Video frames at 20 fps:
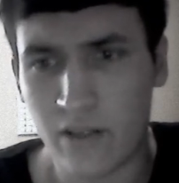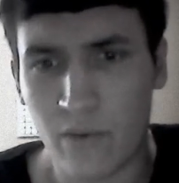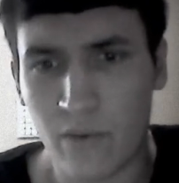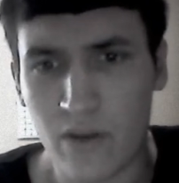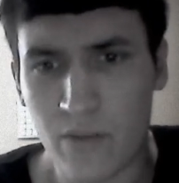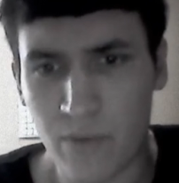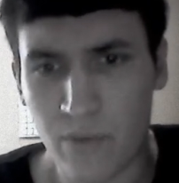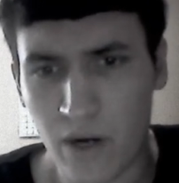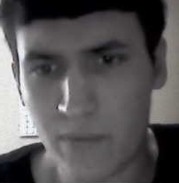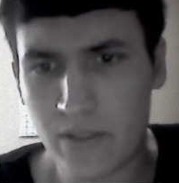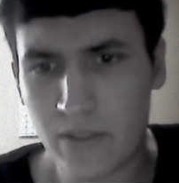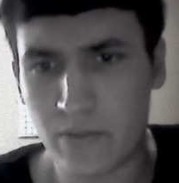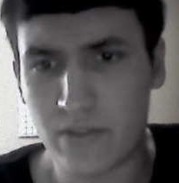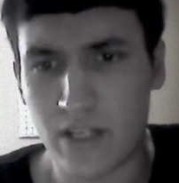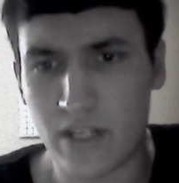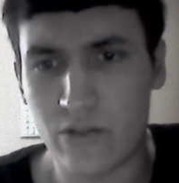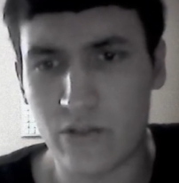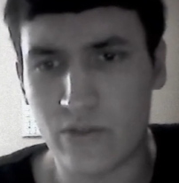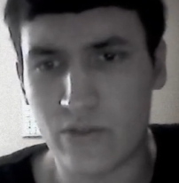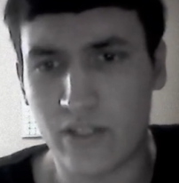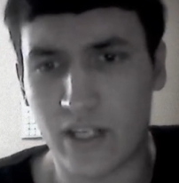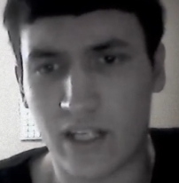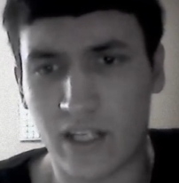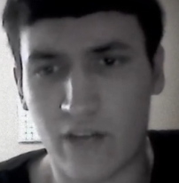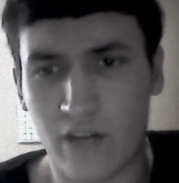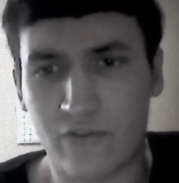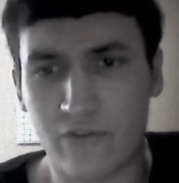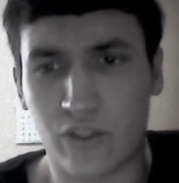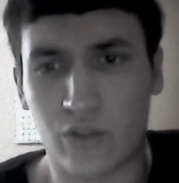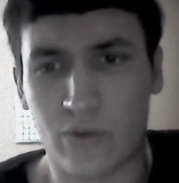While the premise was interesting
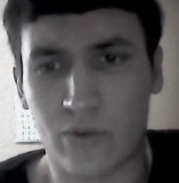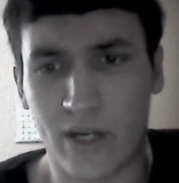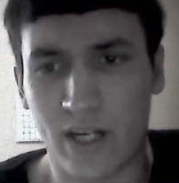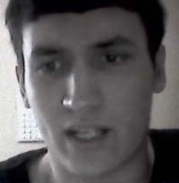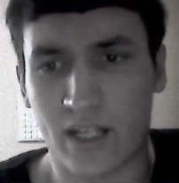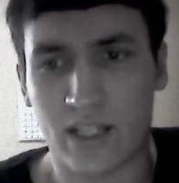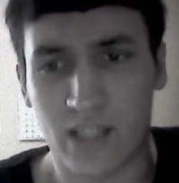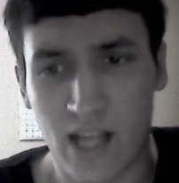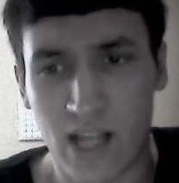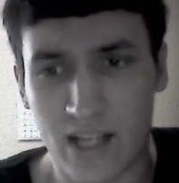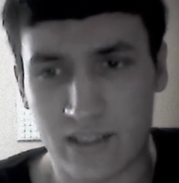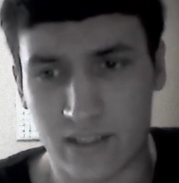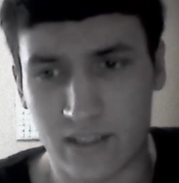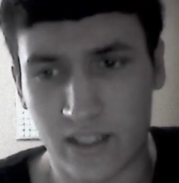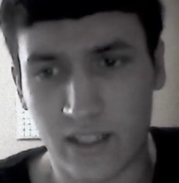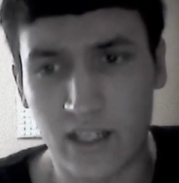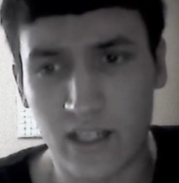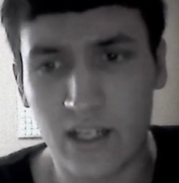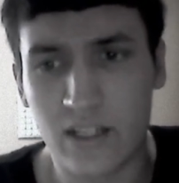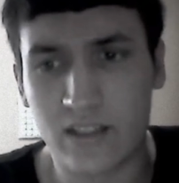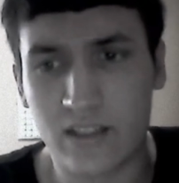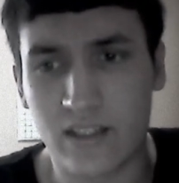enough to create a classic,